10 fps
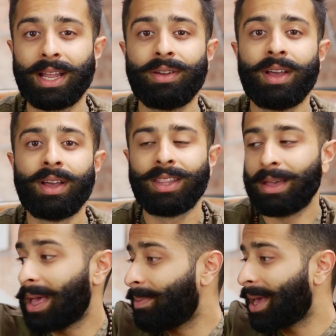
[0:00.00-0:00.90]
and they
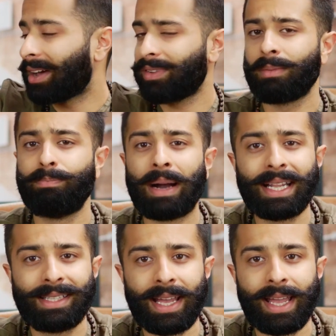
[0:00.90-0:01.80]
may be having a
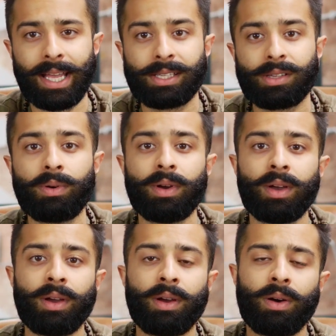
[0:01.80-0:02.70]
bad day. So
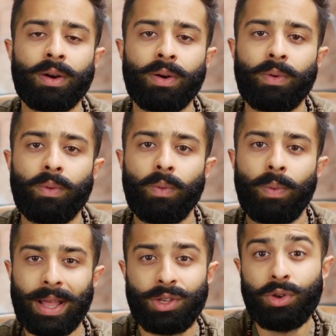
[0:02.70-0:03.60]

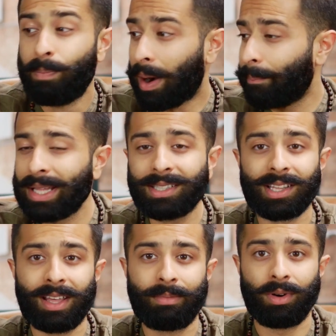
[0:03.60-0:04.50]
when you bump into
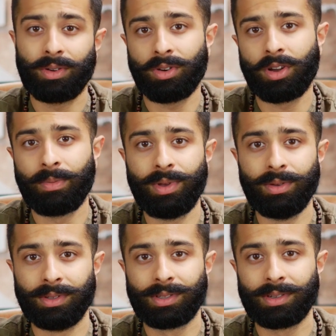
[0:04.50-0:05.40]
them on your
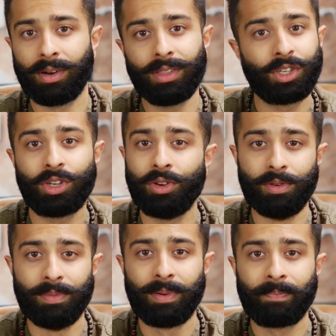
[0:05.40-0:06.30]
commute, on the
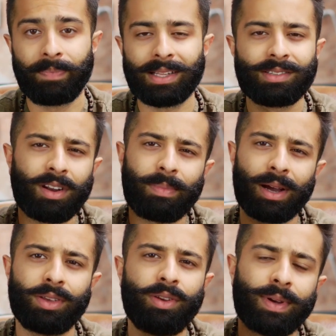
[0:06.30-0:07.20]
tube, it's not
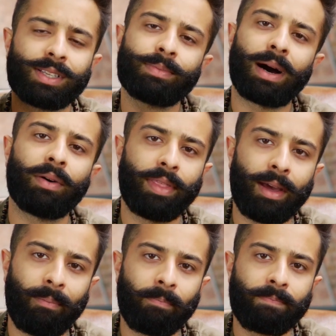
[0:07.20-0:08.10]
about you, it's about
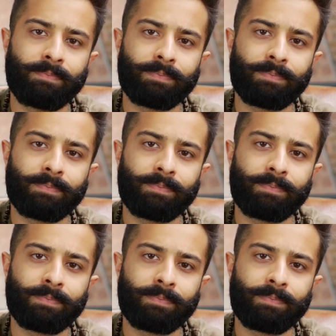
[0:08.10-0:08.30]
them.